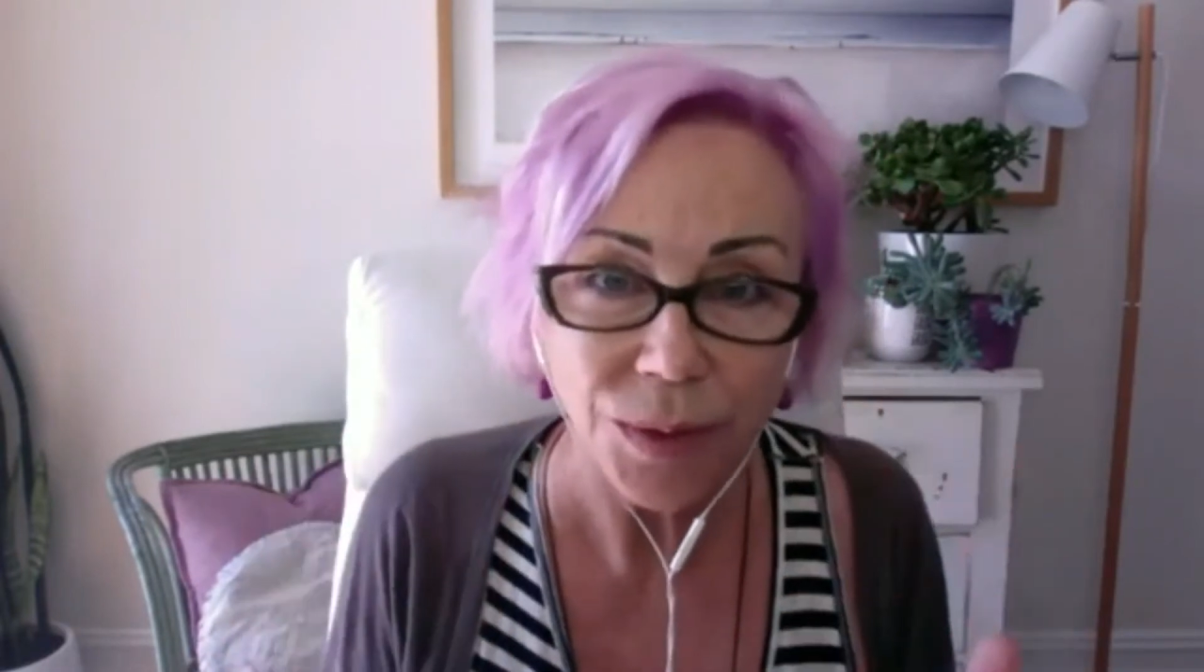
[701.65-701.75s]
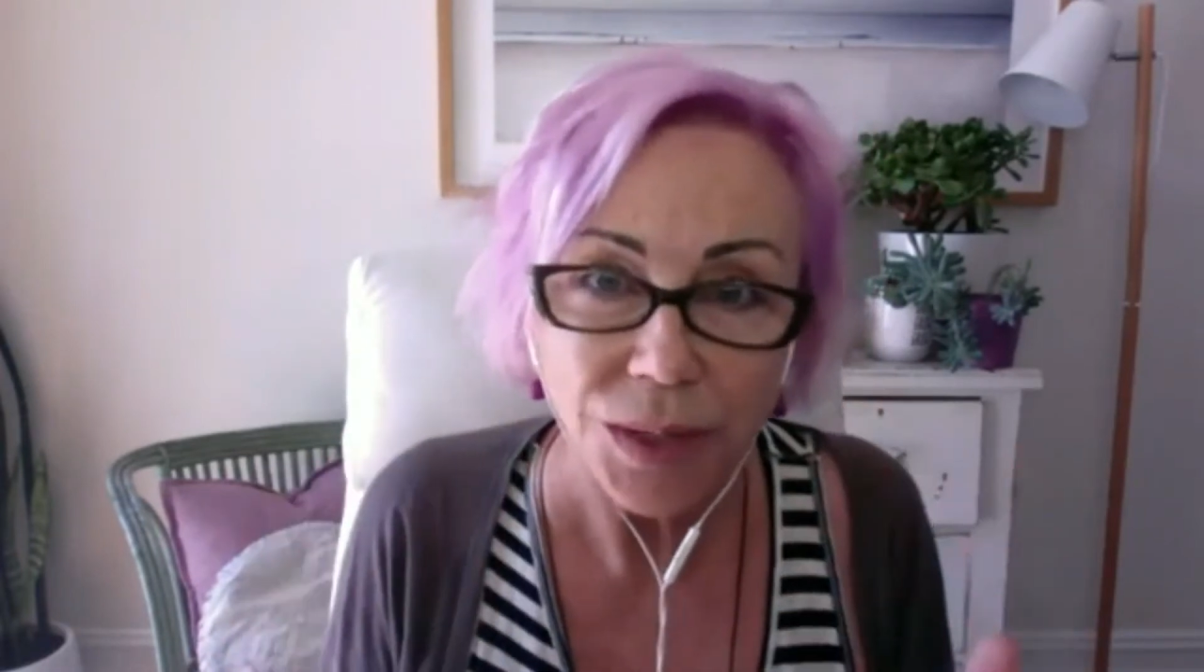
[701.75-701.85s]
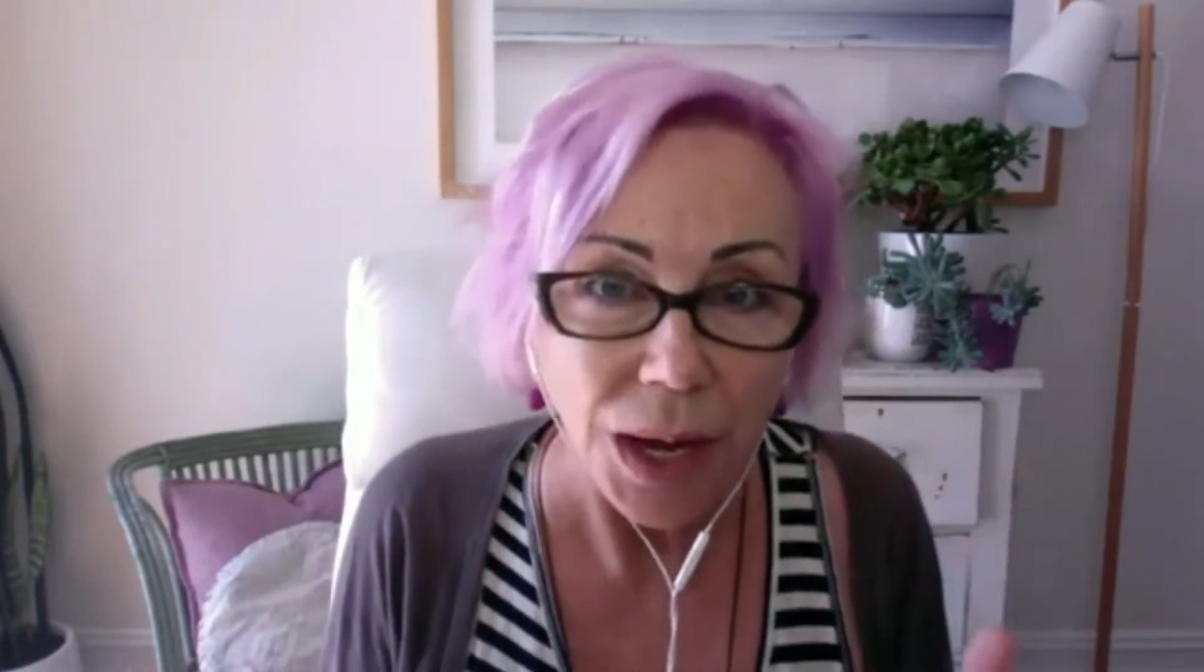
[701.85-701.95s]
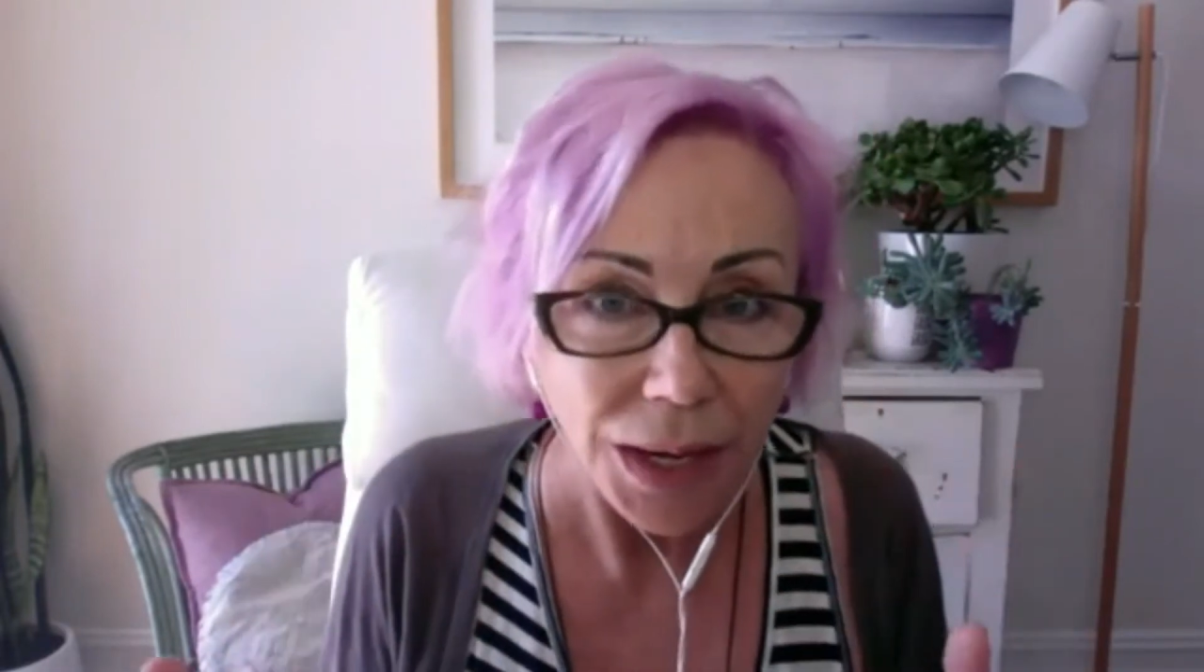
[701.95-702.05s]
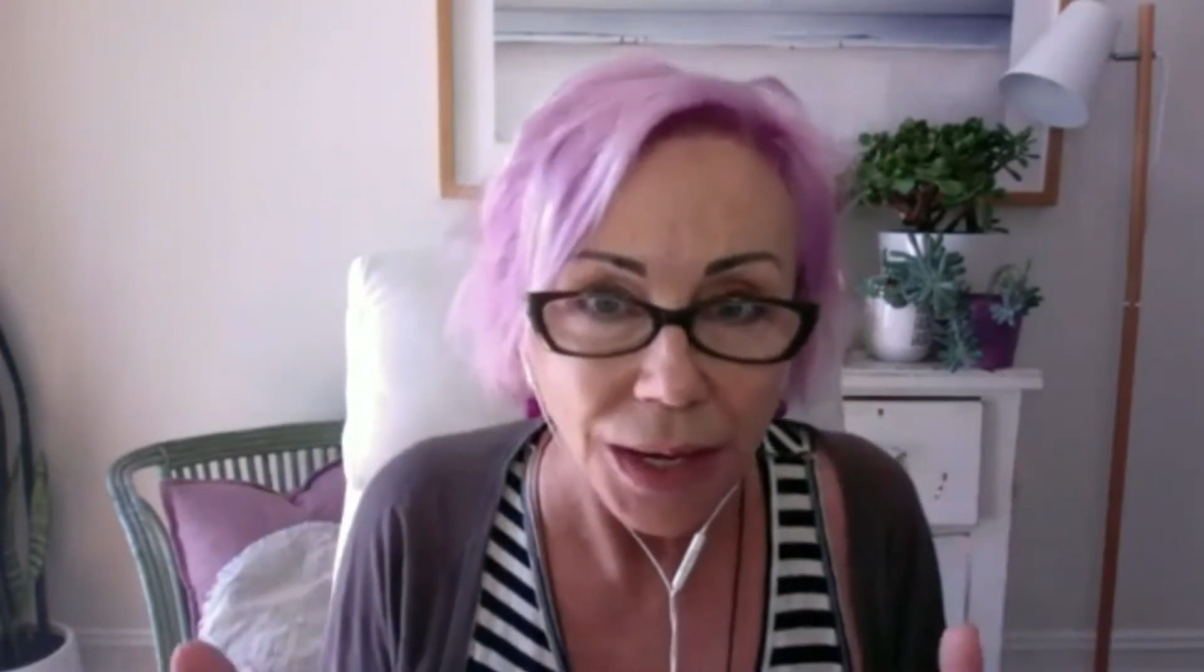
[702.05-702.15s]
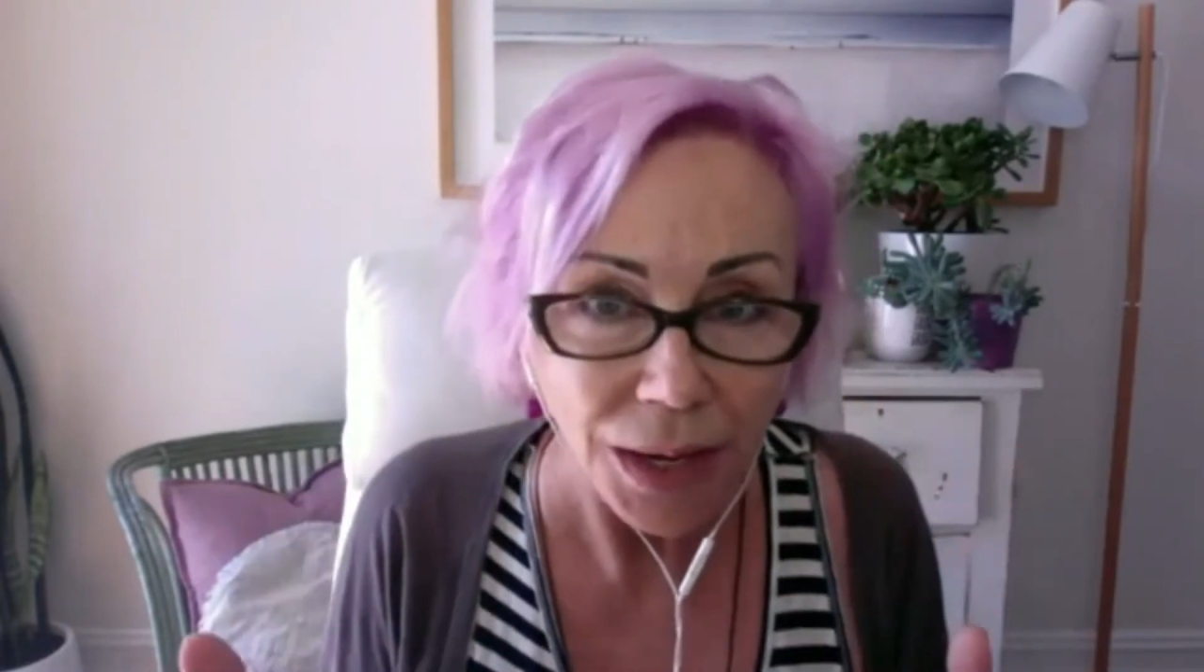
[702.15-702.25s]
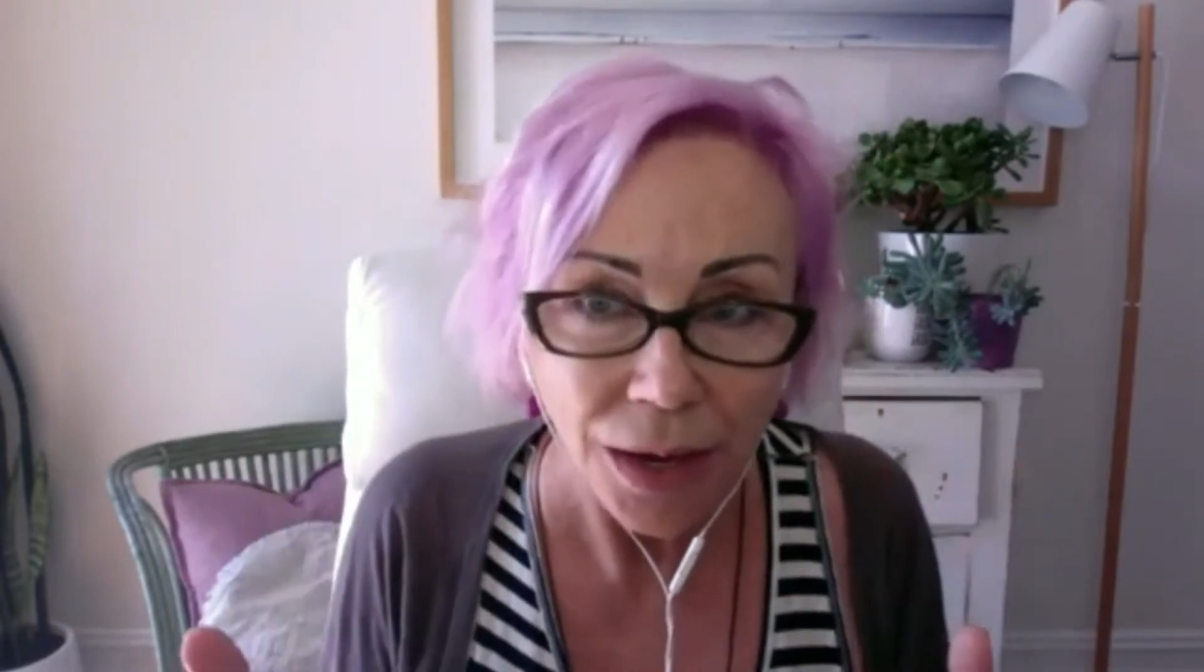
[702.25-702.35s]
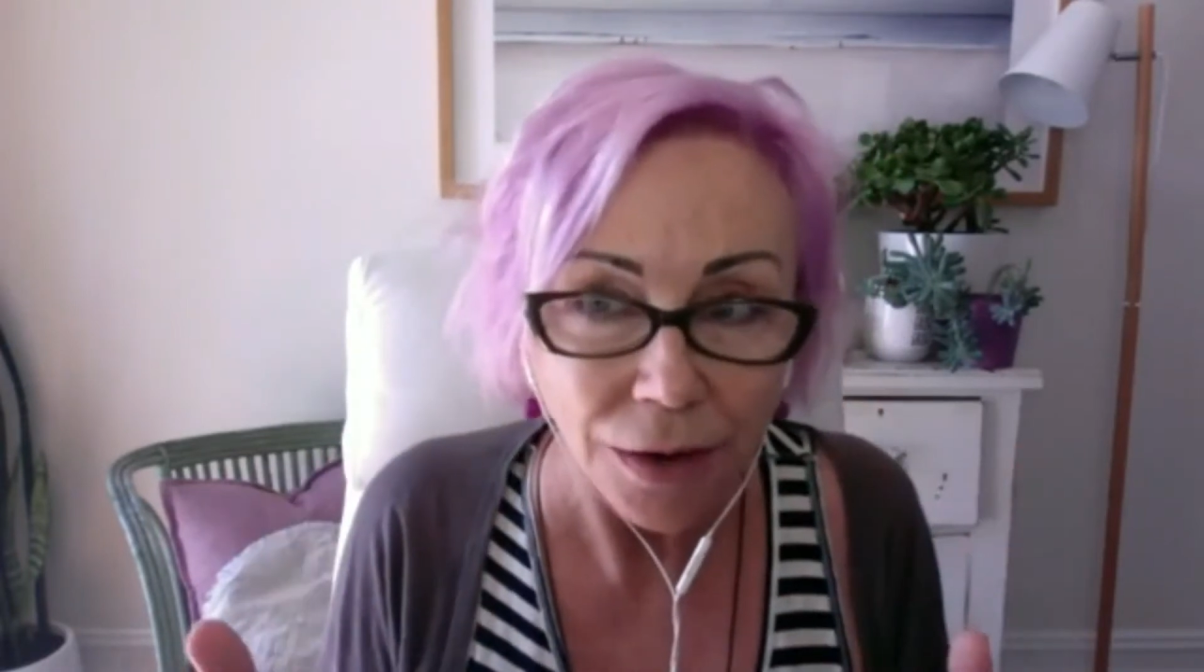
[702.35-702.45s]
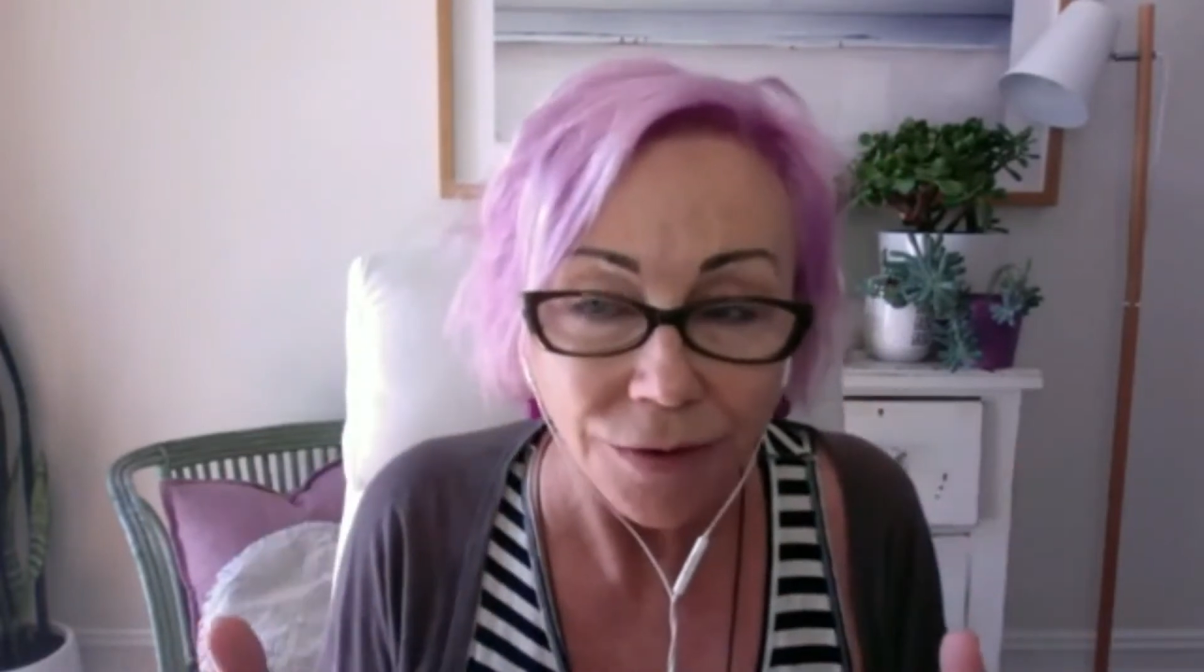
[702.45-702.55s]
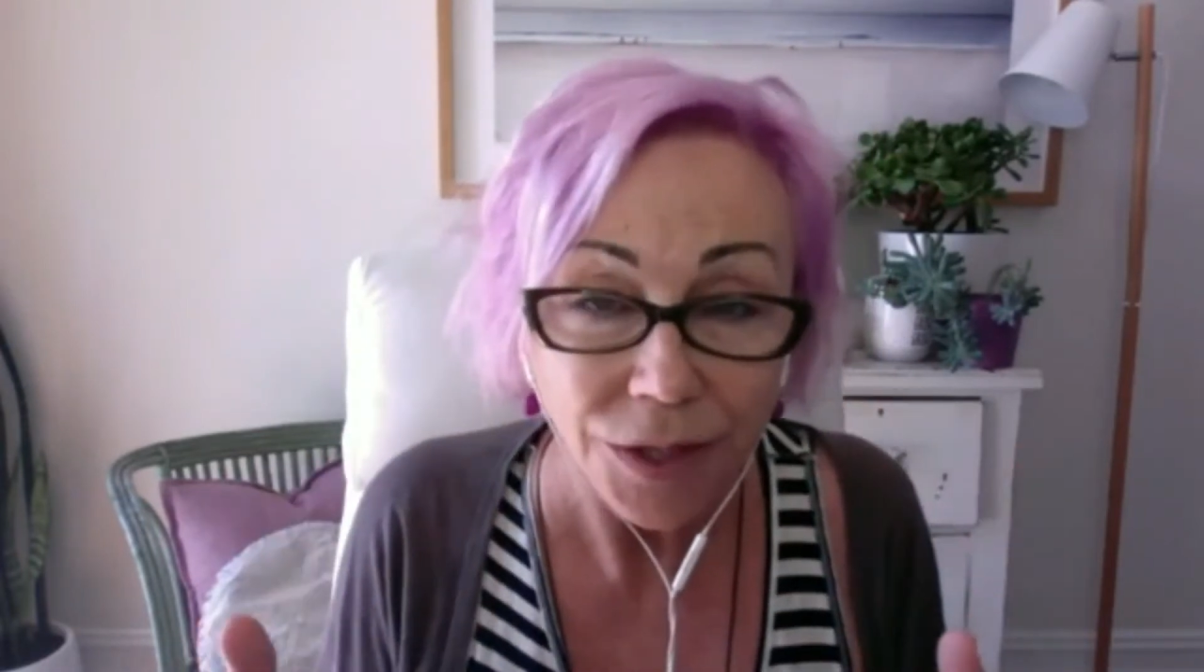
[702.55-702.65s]
psychic
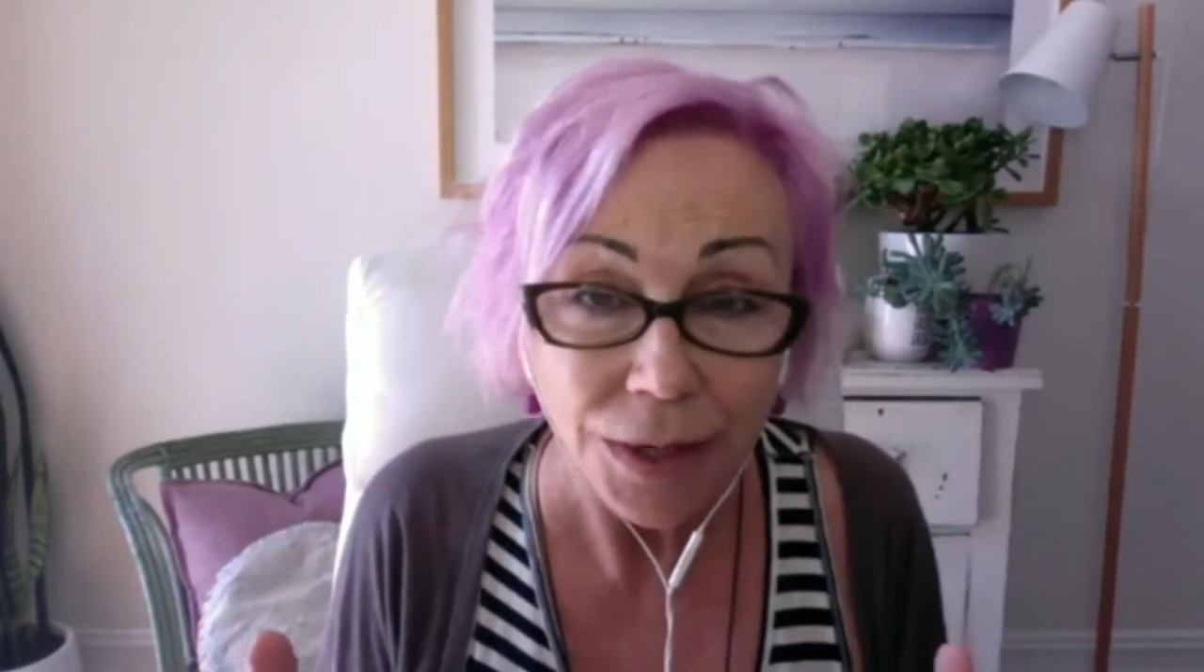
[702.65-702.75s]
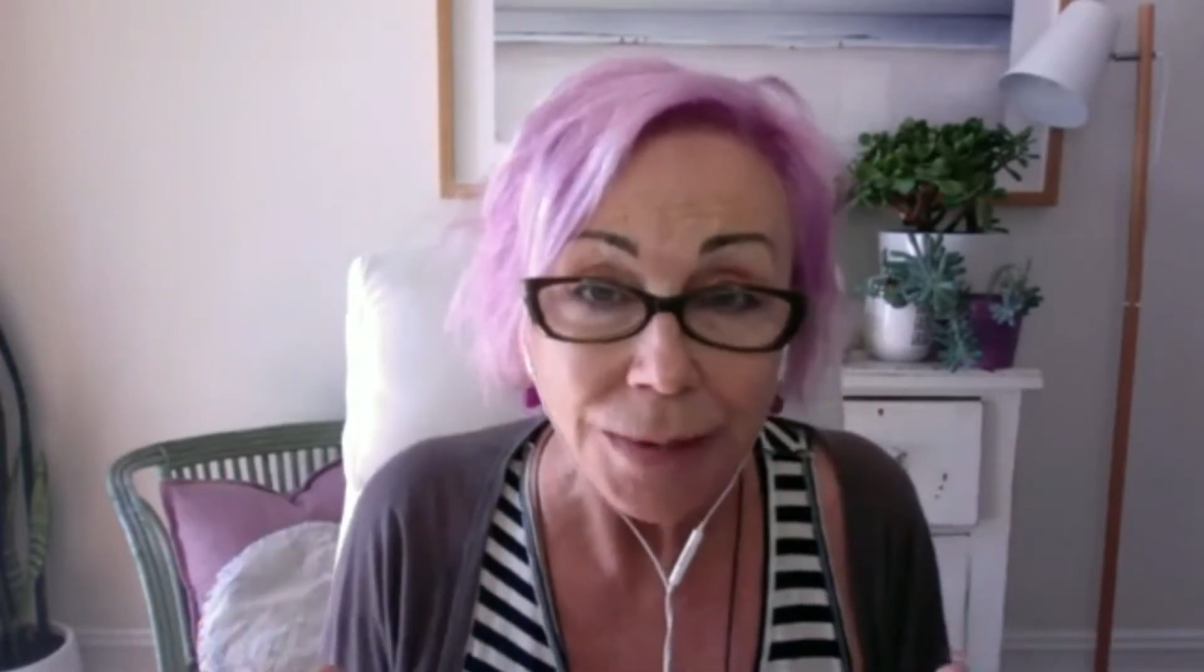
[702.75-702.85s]
gift.